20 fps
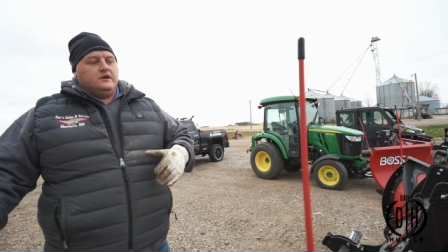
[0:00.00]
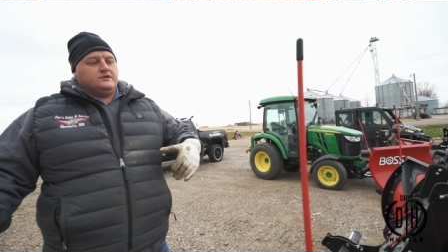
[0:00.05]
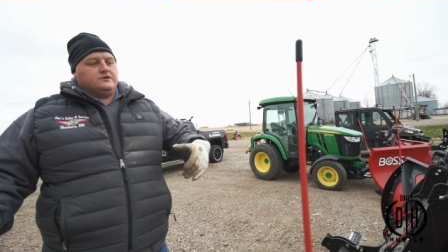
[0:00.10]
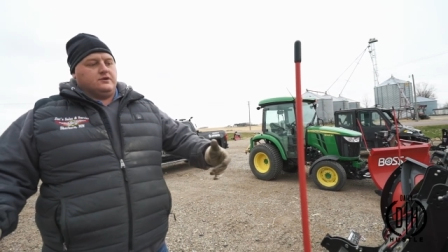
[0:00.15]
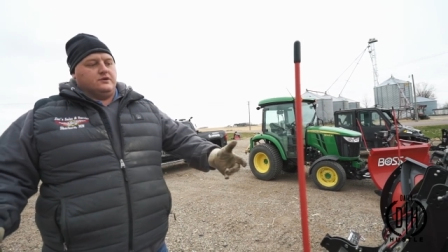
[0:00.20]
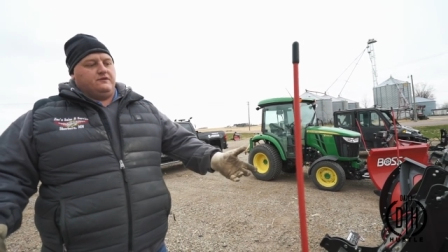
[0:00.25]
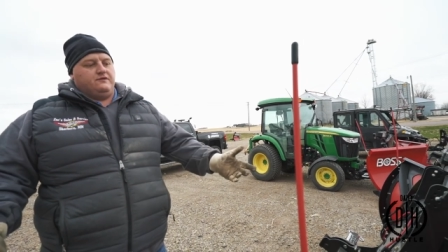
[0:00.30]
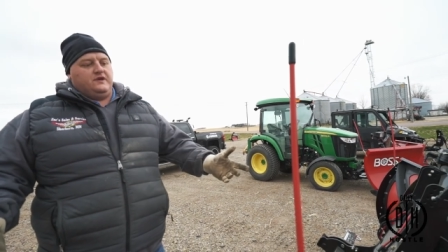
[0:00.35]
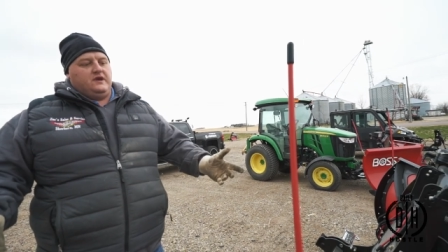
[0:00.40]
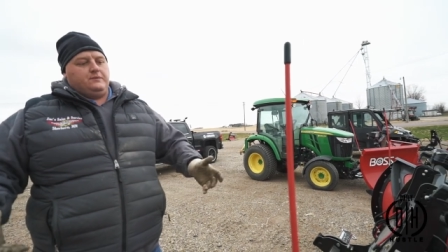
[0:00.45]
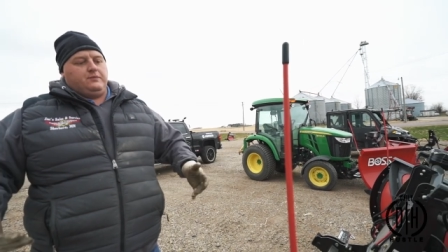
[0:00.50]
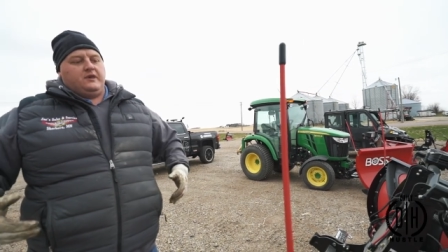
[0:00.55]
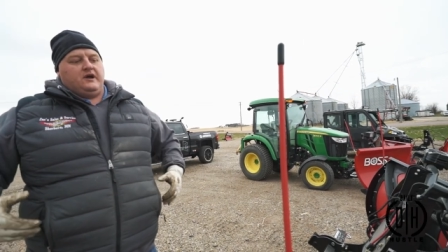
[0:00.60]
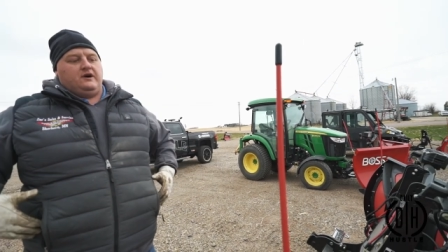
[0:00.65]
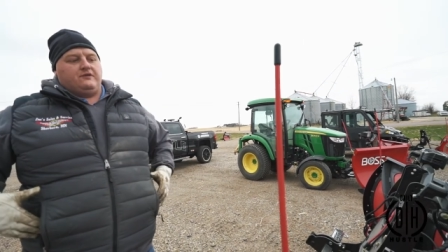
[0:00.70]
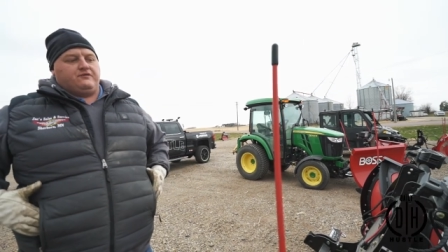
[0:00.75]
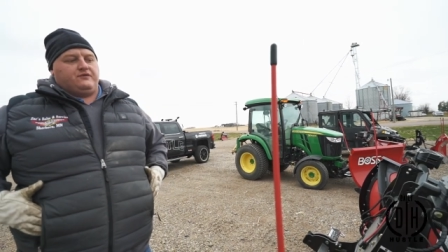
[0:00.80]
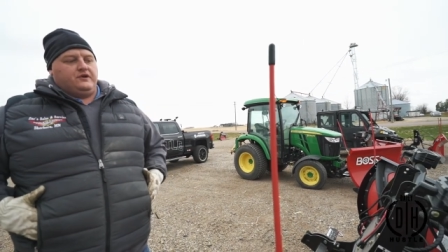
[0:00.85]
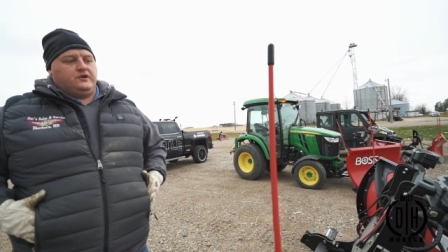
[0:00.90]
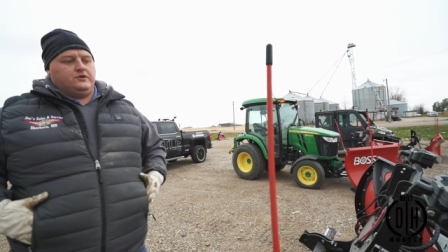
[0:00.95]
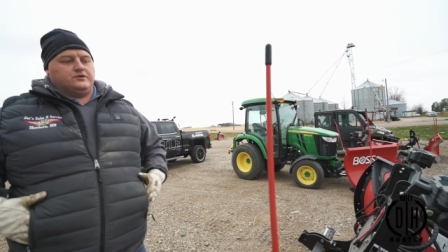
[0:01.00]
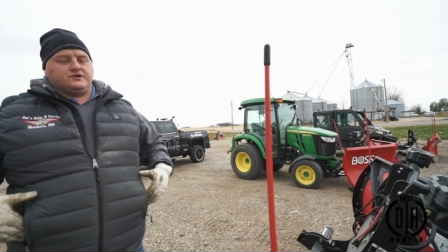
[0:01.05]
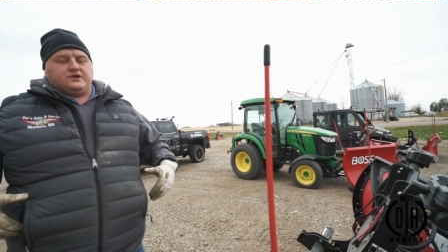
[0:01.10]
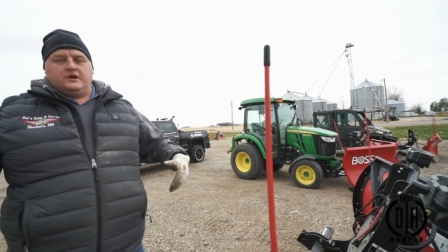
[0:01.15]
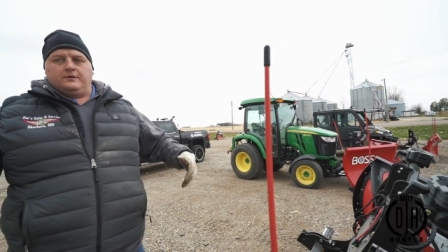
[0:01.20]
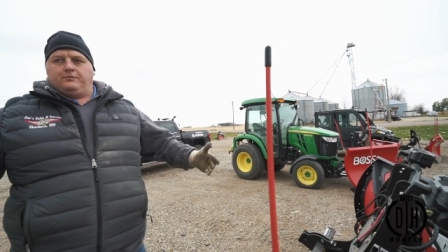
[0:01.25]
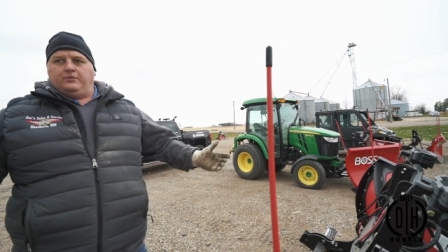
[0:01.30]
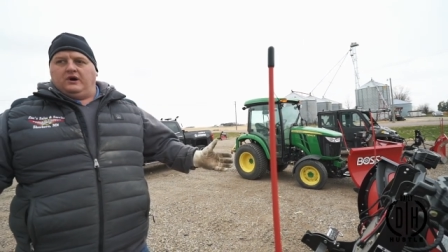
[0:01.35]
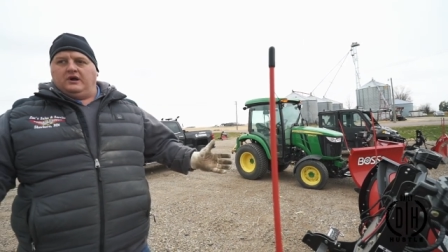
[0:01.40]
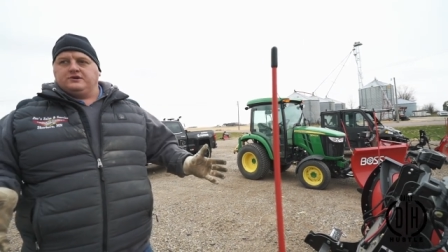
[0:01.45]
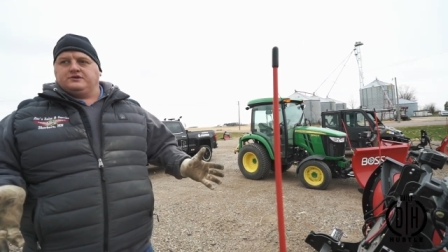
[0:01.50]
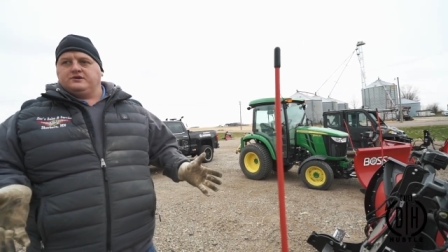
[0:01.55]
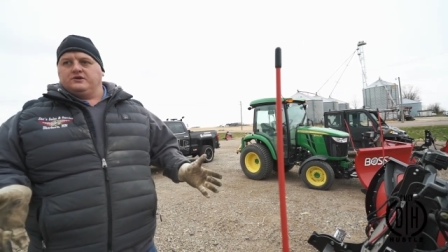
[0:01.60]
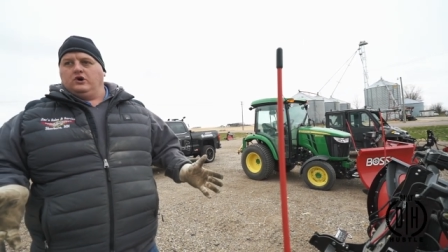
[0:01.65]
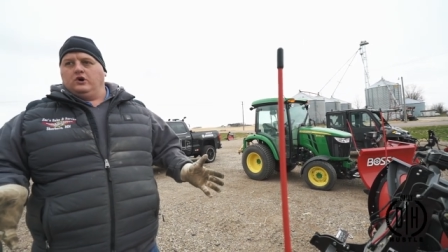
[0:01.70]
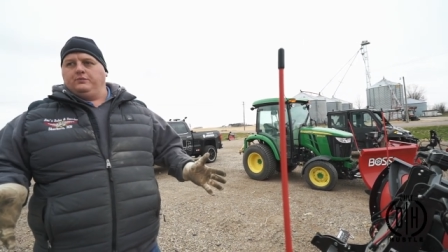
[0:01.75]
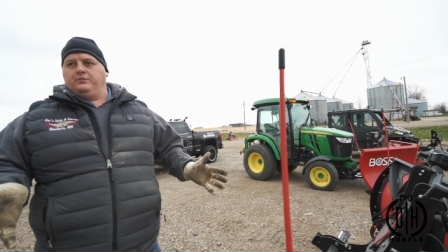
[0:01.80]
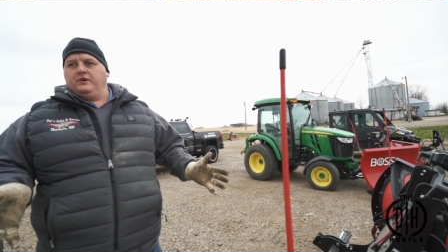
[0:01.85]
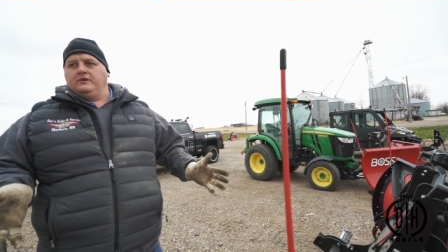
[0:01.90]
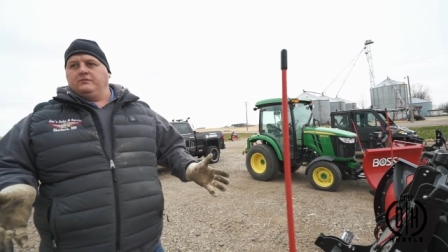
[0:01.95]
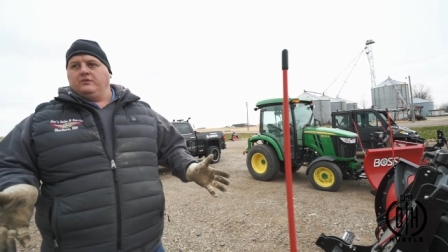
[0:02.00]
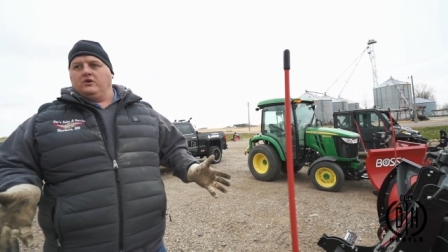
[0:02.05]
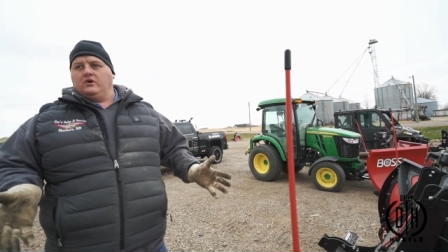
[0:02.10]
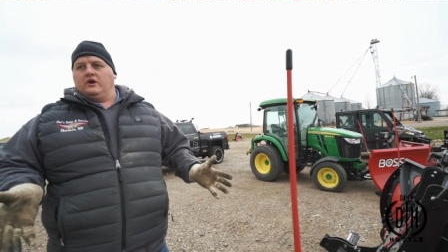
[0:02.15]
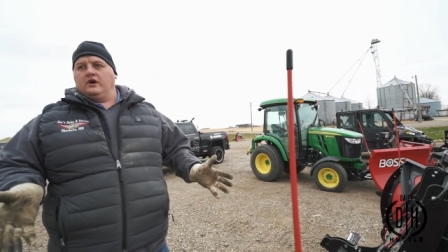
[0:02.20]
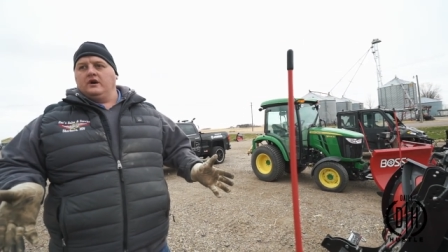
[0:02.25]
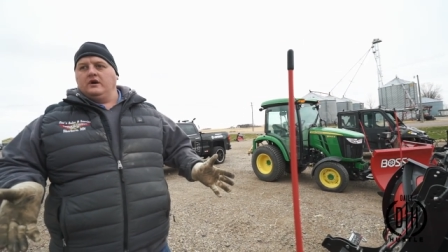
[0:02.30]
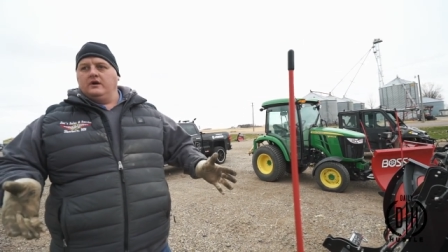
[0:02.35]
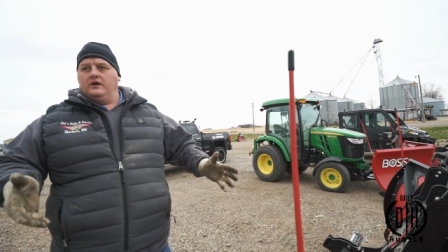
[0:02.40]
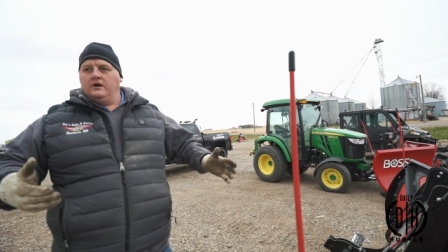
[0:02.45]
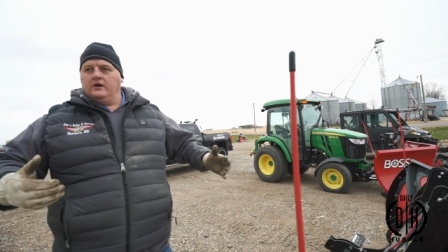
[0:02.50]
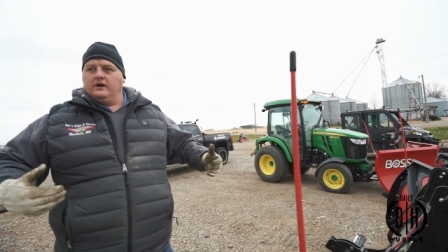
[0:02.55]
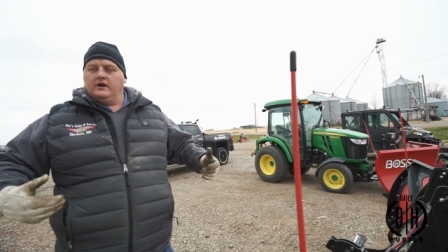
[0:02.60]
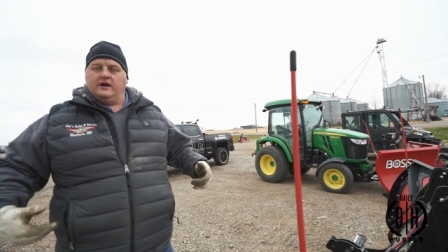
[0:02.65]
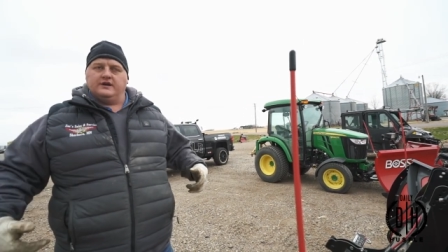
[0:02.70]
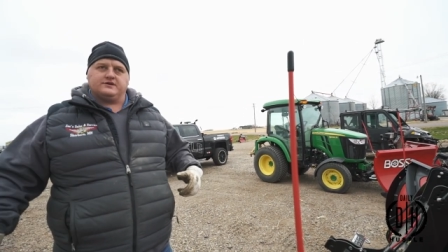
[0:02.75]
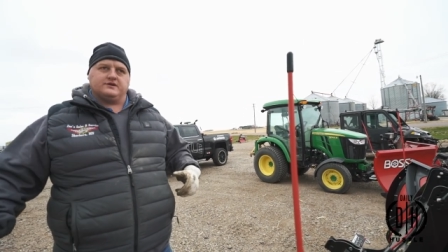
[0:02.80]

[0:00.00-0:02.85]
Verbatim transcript: so the v plow for you is going to punch it open more yeah.